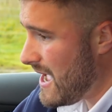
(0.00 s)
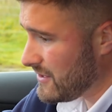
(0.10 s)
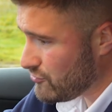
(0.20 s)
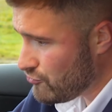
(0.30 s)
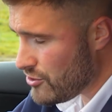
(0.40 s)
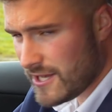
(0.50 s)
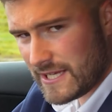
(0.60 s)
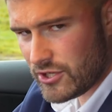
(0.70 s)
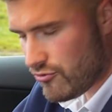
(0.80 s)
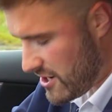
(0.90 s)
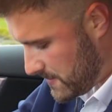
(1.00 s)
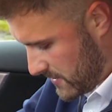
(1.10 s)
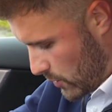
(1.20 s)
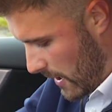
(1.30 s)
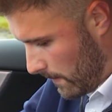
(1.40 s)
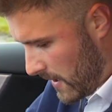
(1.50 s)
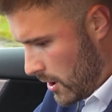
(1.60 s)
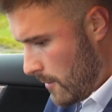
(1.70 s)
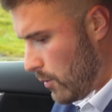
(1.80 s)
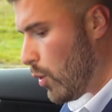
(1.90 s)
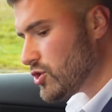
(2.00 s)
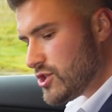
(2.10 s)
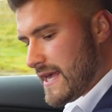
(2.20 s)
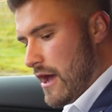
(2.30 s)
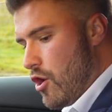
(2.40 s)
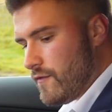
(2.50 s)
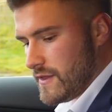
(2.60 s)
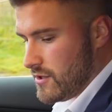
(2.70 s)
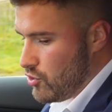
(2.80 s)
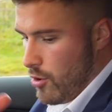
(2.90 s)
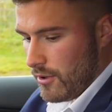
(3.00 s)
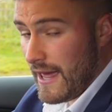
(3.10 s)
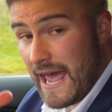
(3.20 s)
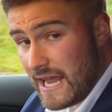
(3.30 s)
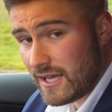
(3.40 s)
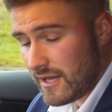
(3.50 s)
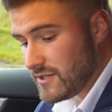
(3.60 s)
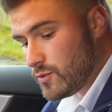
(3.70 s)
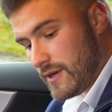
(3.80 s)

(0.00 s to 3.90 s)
and it's really crisp as well. But what do you get over the normal A-Class?